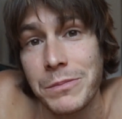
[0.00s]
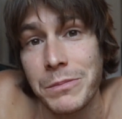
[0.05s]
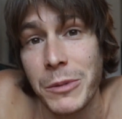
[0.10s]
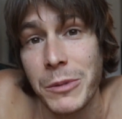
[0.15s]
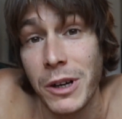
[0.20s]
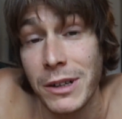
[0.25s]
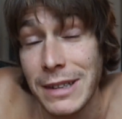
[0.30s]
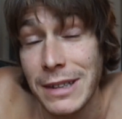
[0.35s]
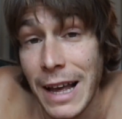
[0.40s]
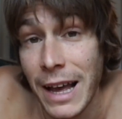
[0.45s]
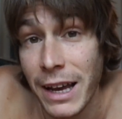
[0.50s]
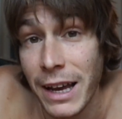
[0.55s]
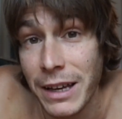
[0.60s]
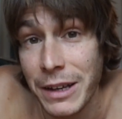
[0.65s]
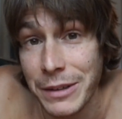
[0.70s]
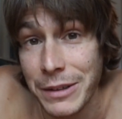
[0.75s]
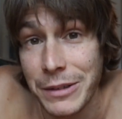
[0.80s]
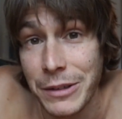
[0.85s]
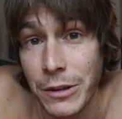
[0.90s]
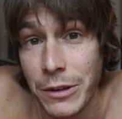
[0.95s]
because
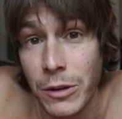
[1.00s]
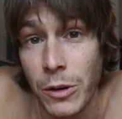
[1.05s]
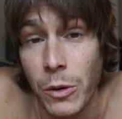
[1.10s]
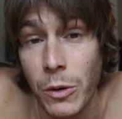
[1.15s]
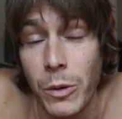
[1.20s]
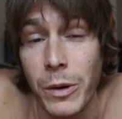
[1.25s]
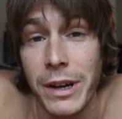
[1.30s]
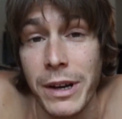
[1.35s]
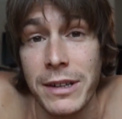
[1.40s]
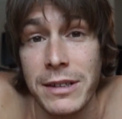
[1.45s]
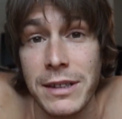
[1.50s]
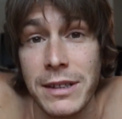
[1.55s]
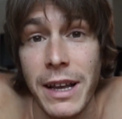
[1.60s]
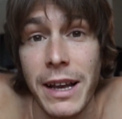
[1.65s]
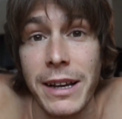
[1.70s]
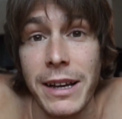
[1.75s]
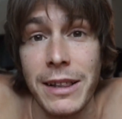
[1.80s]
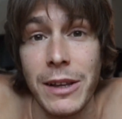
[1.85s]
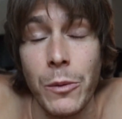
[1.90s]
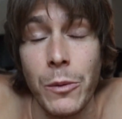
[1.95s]
I know
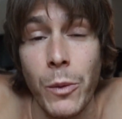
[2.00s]
exactly